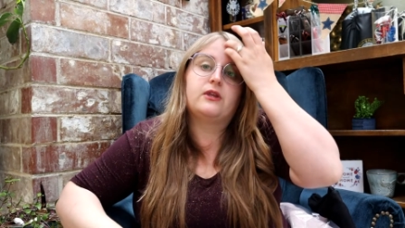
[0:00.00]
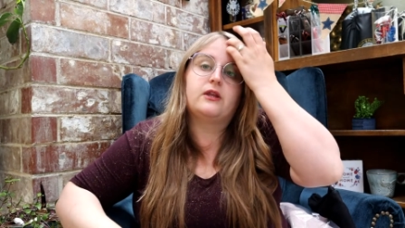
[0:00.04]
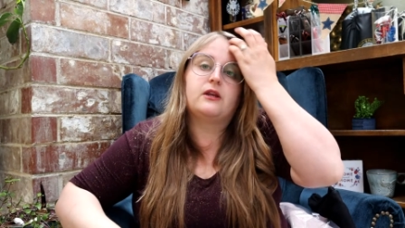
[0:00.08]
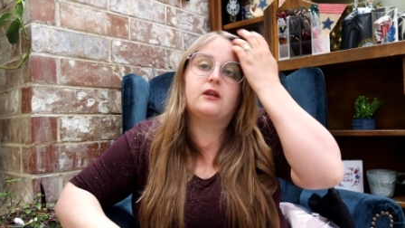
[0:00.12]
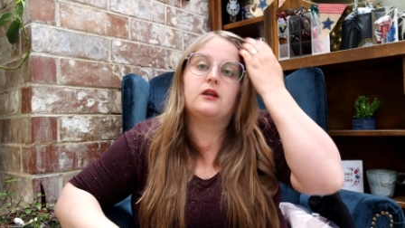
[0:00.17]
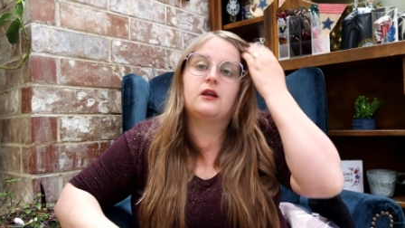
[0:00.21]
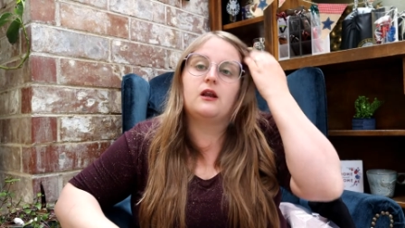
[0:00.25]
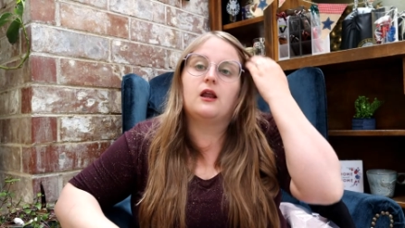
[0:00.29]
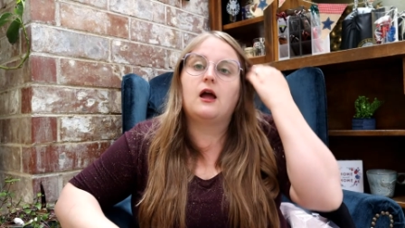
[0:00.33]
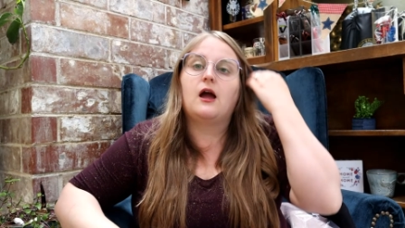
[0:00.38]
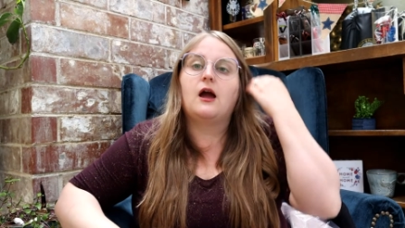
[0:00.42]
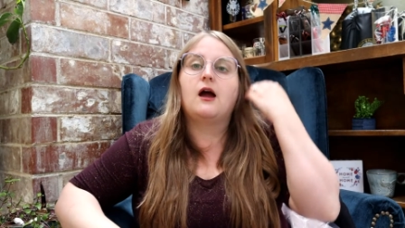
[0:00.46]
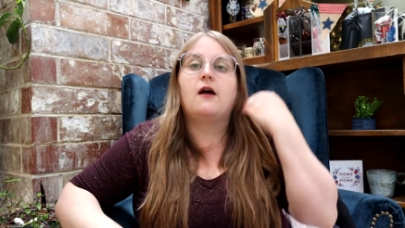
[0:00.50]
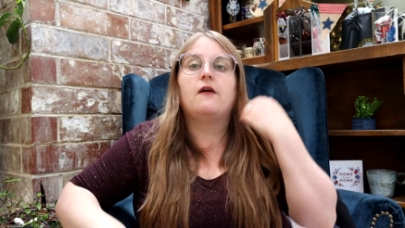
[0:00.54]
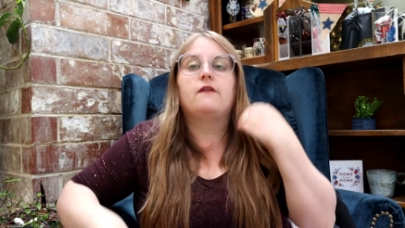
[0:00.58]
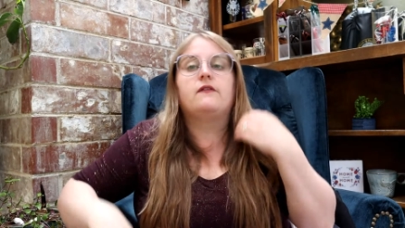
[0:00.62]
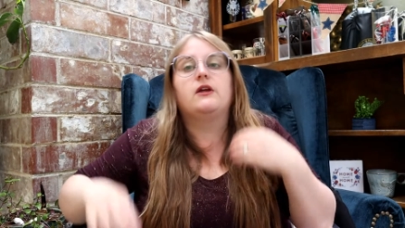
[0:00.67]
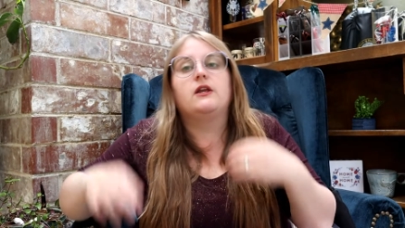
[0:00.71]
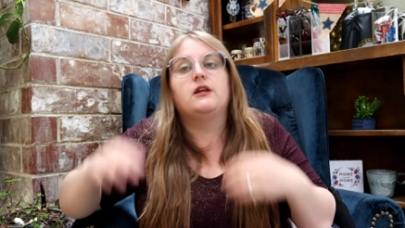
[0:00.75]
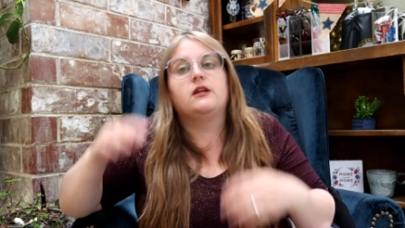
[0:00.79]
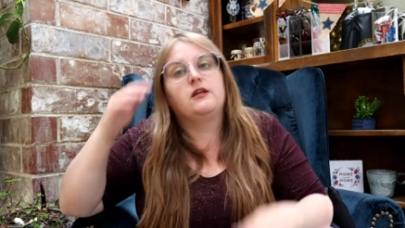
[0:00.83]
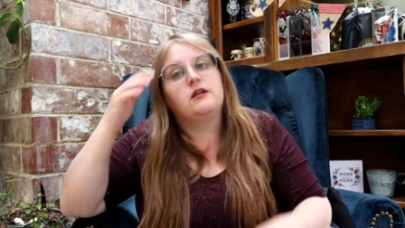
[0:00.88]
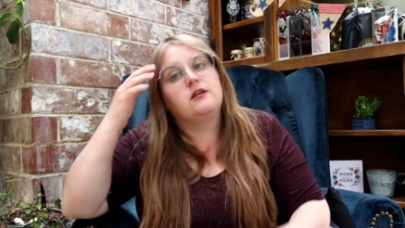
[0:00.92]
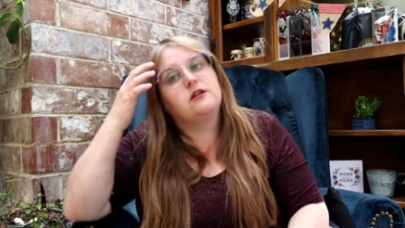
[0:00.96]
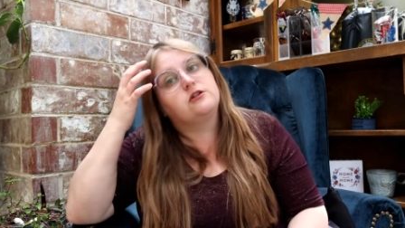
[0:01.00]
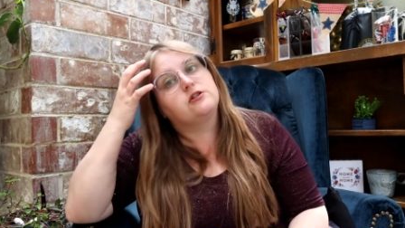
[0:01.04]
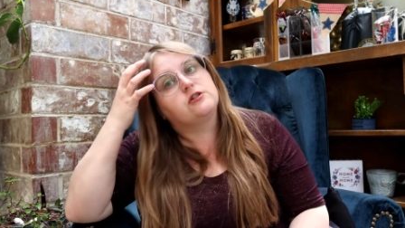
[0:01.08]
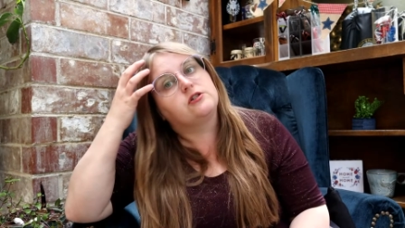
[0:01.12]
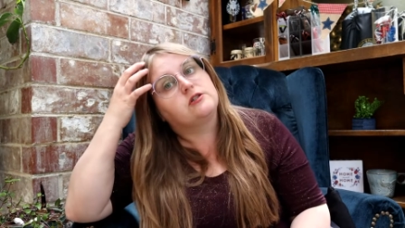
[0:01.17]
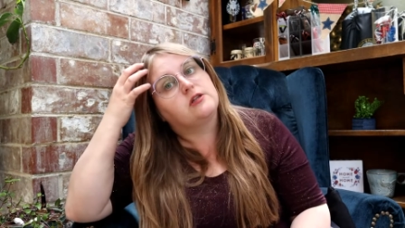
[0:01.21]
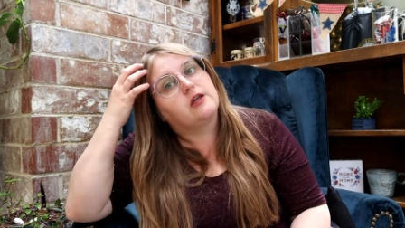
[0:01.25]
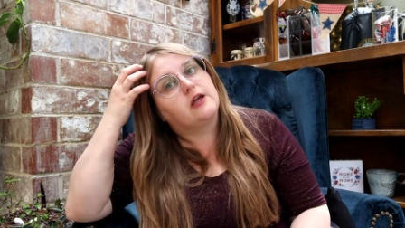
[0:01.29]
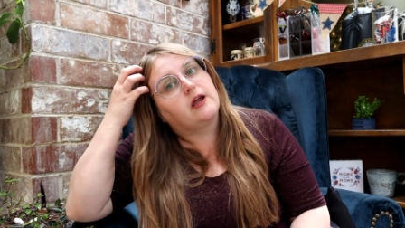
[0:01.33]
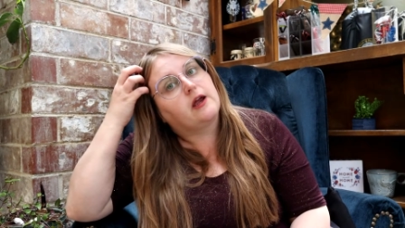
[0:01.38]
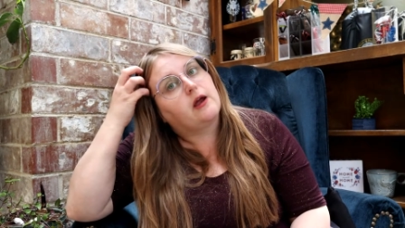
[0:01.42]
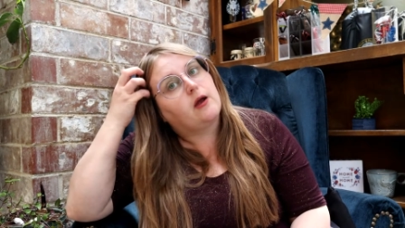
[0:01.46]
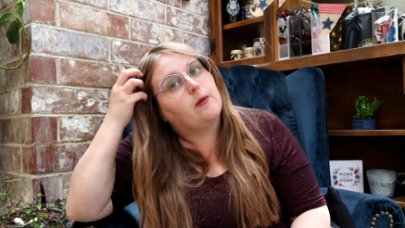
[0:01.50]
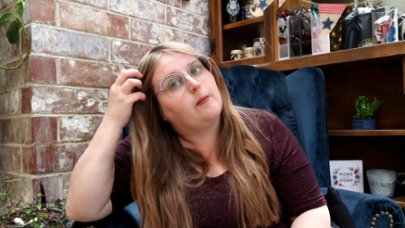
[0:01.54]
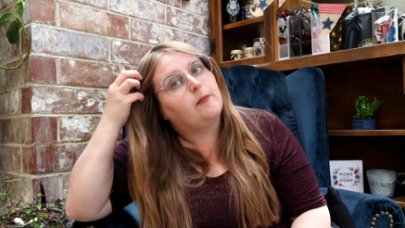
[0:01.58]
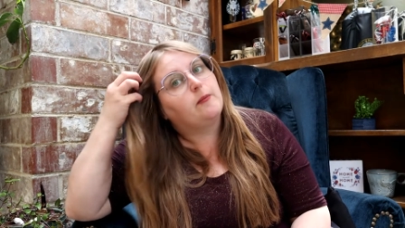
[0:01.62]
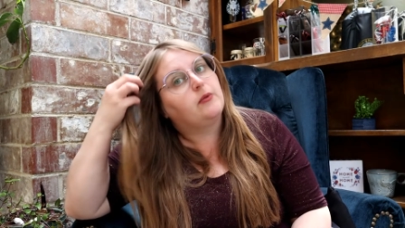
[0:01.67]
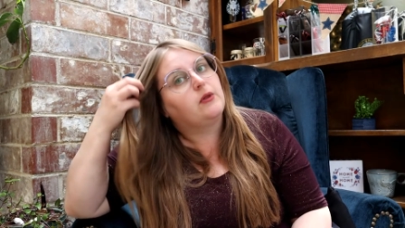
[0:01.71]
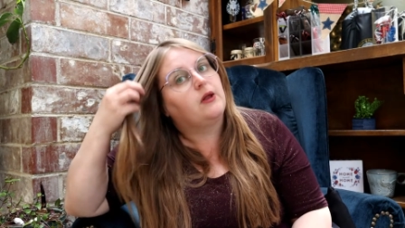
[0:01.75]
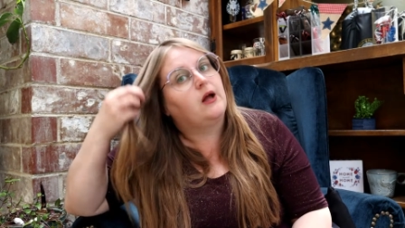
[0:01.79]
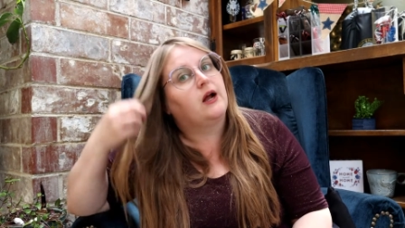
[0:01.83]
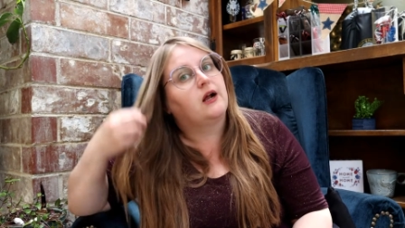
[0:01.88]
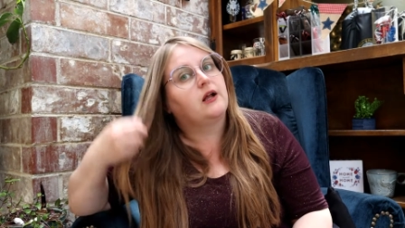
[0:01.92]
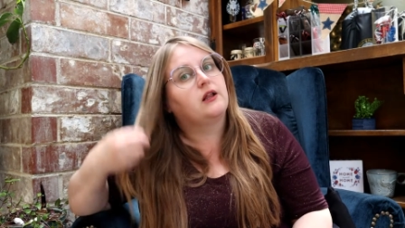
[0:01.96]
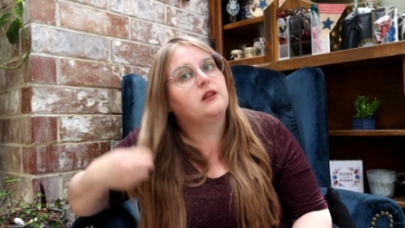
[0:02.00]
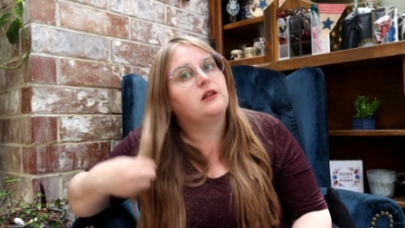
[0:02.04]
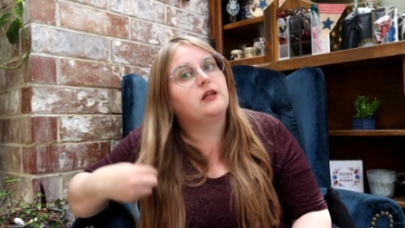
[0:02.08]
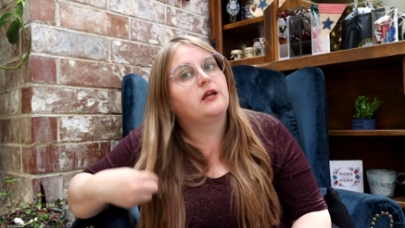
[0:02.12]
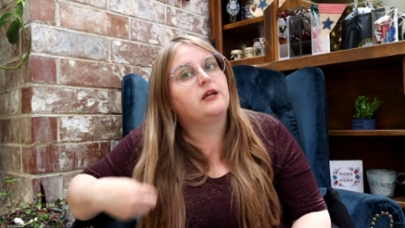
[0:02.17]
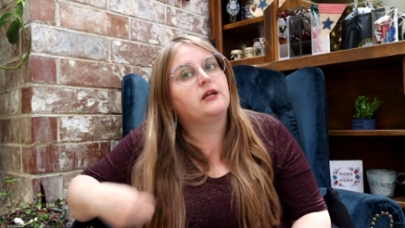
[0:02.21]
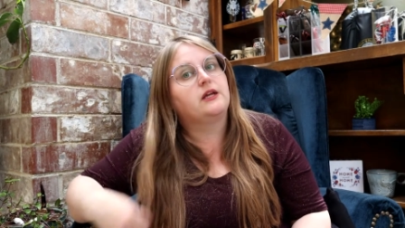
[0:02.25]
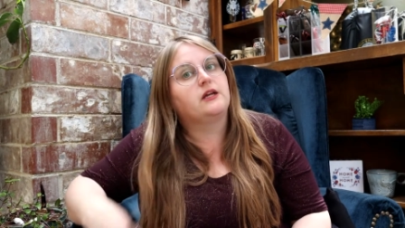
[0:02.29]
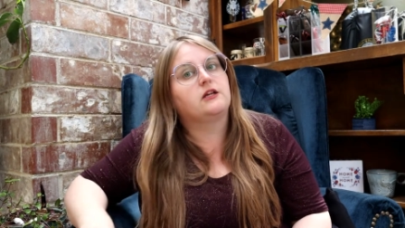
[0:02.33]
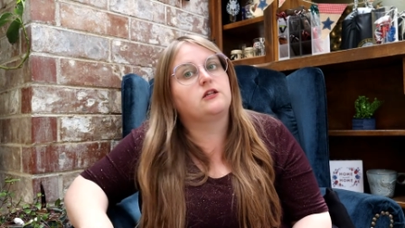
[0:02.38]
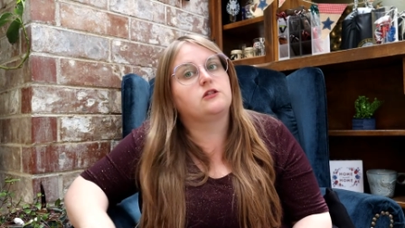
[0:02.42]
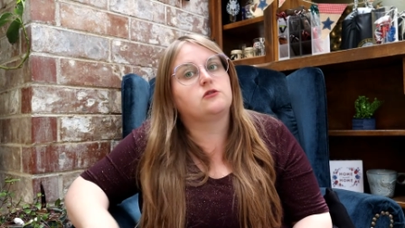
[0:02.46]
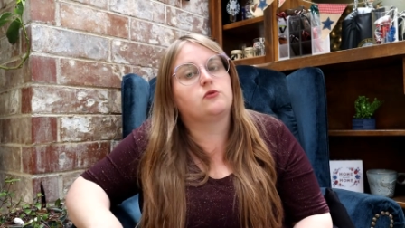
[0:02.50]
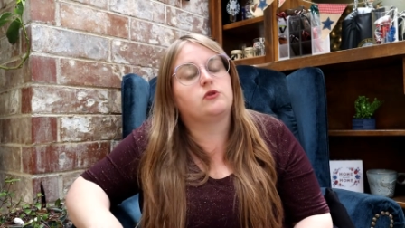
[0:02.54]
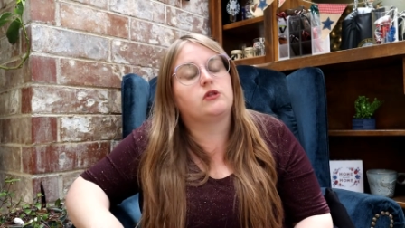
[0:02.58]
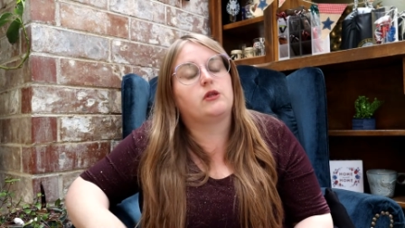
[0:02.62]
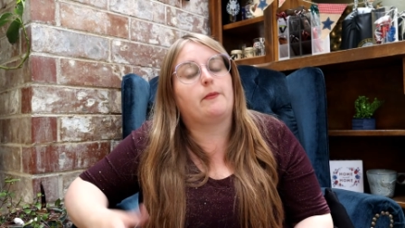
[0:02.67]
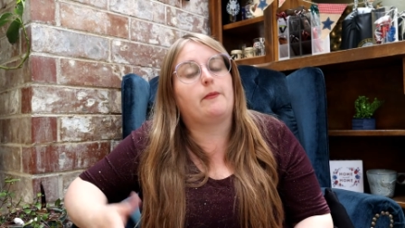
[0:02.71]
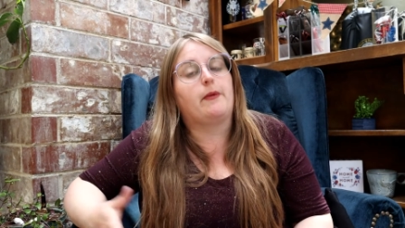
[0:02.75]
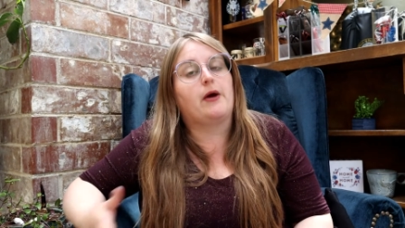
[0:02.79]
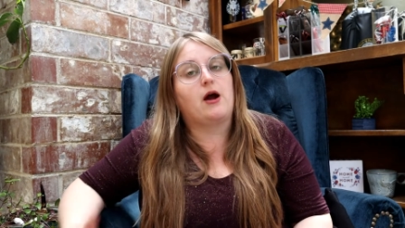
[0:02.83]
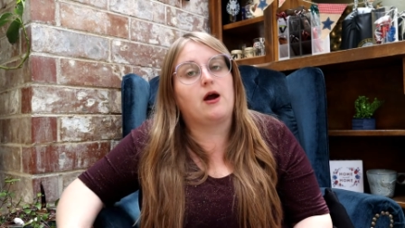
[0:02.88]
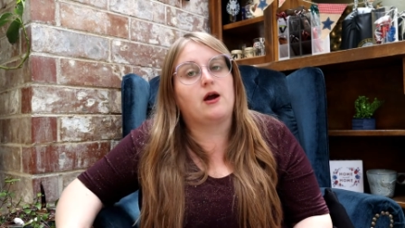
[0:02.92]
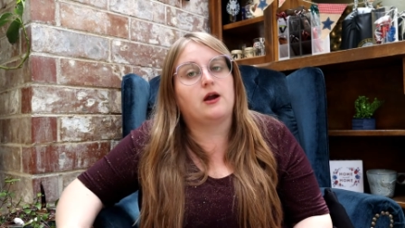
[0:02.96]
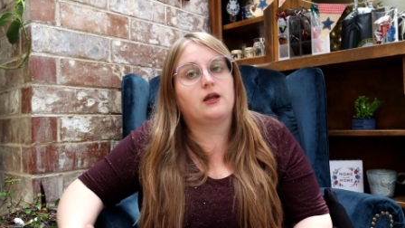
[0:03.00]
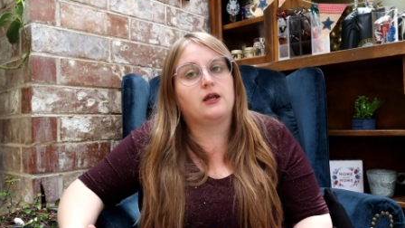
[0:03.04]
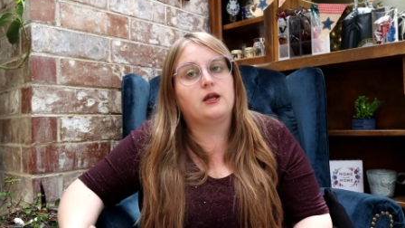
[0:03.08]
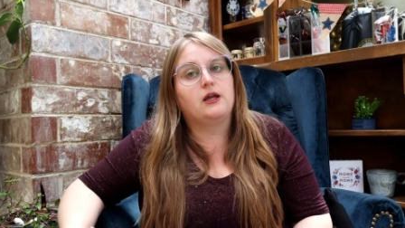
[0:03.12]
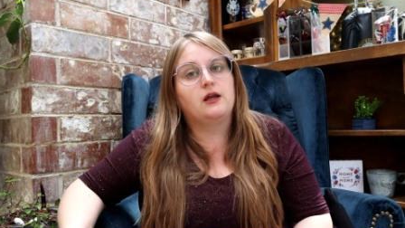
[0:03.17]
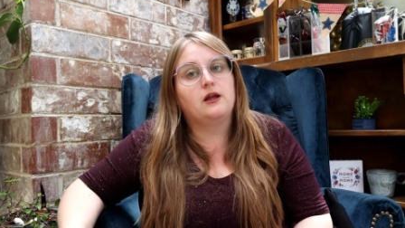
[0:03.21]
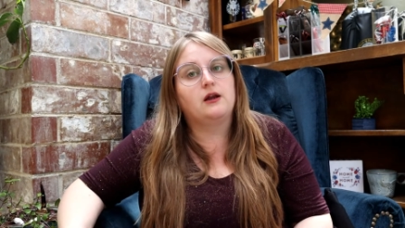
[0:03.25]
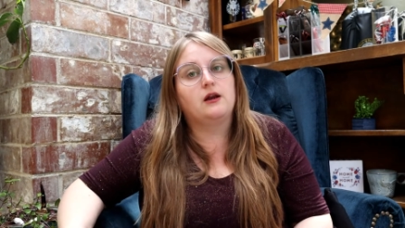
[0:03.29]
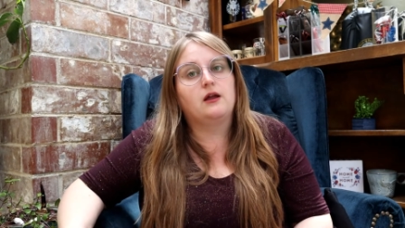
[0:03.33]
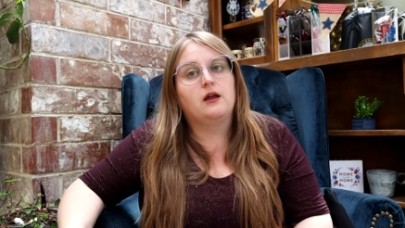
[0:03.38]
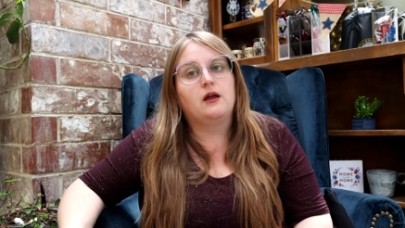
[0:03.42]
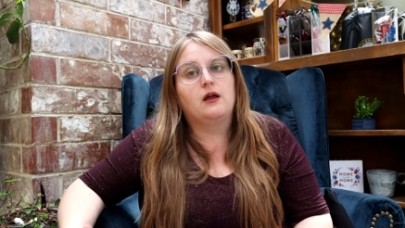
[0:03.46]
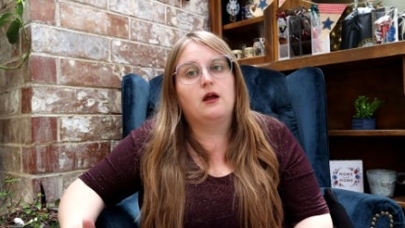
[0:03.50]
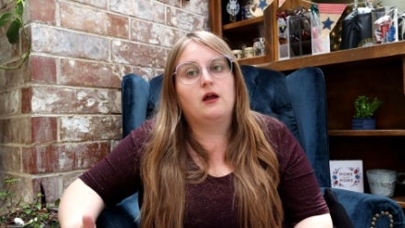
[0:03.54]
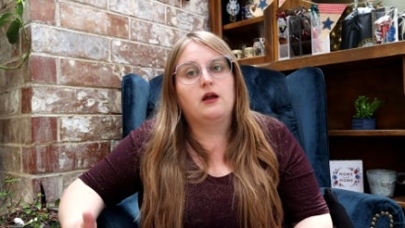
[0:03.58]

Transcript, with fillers: they didn't have any just like black leggings with a pocket